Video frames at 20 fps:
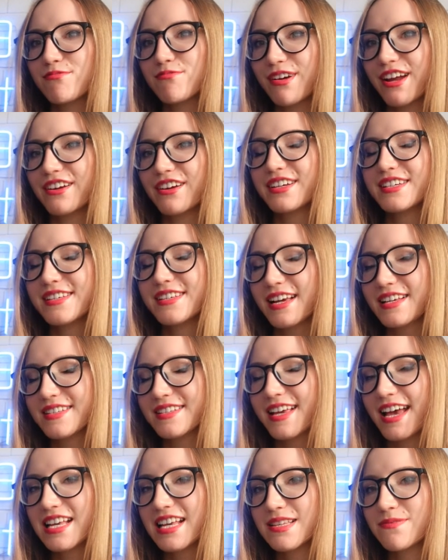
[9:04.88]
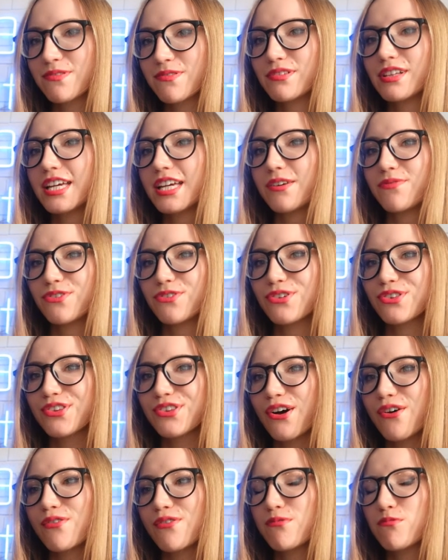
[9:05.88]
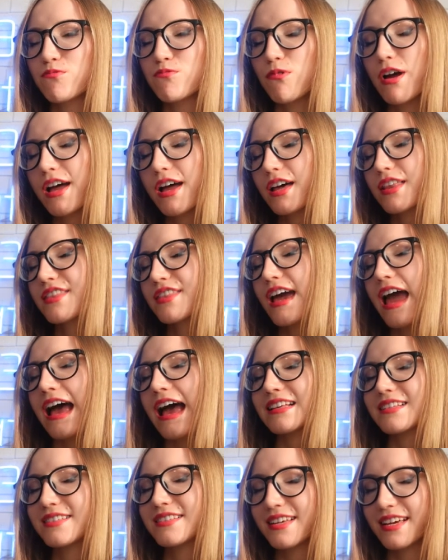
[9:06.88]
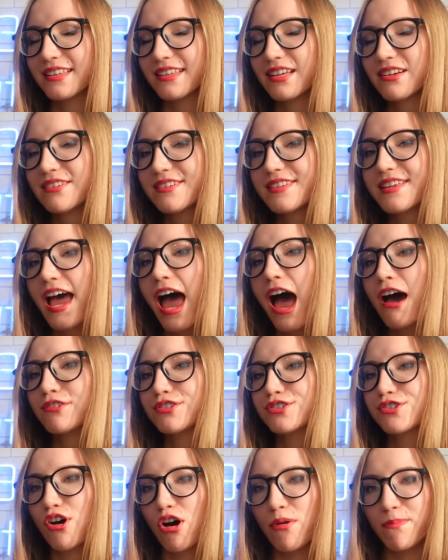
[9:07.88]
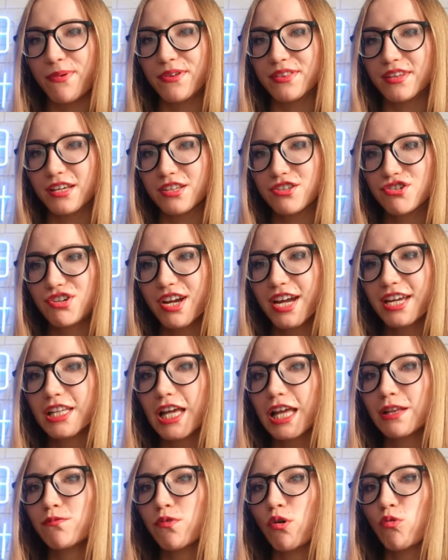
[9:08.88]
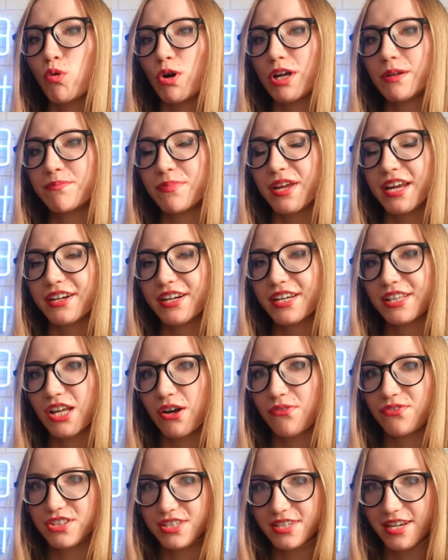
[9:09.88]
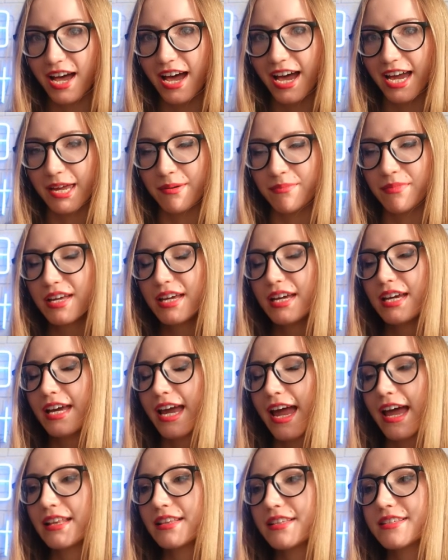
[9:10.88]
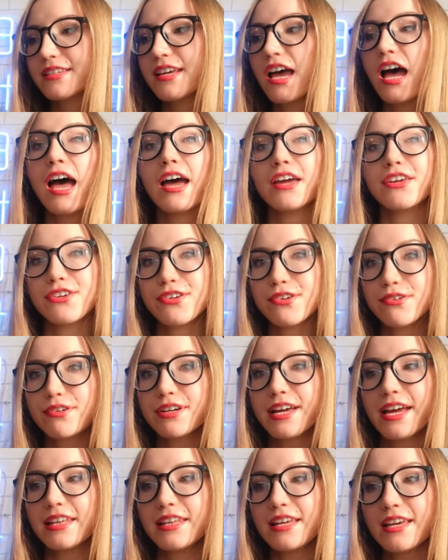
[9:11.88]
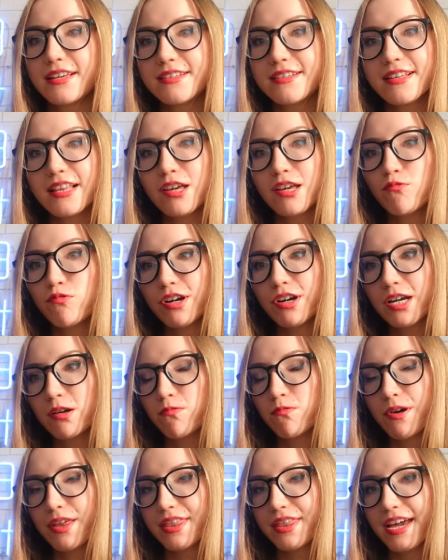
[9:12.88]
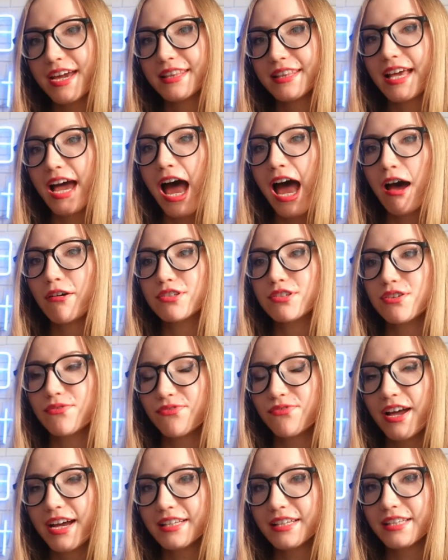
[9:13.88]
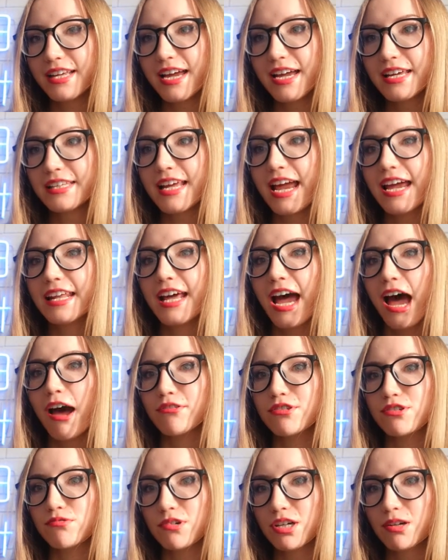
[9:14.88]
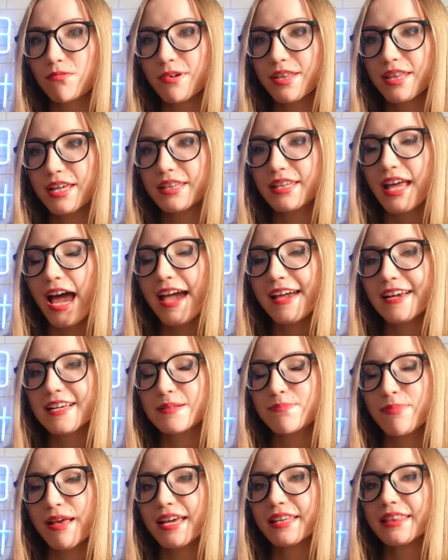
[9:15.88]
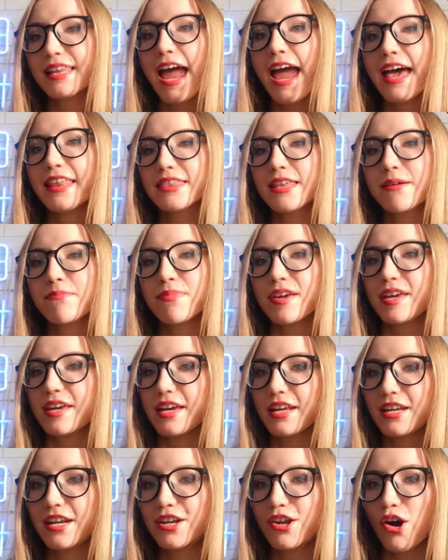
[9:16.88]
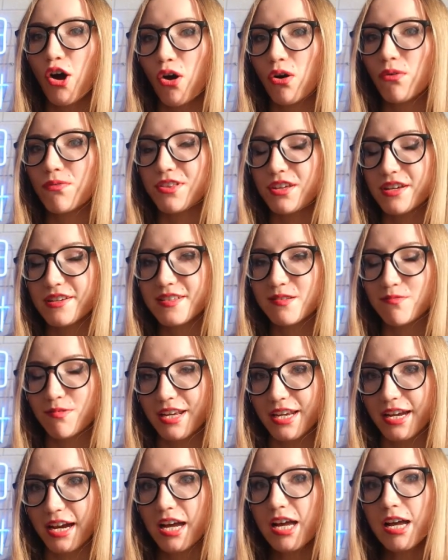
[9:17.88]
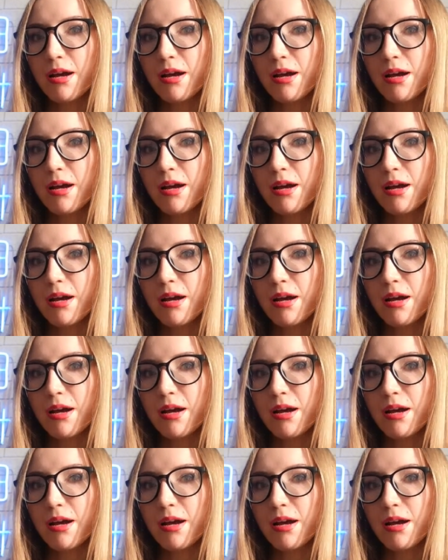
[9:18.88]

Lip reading: very successful if you know the signals, how to open the trade and for what period of time. And you can easily work with it. How to find it and how to work with it I explained at the beginning of this video.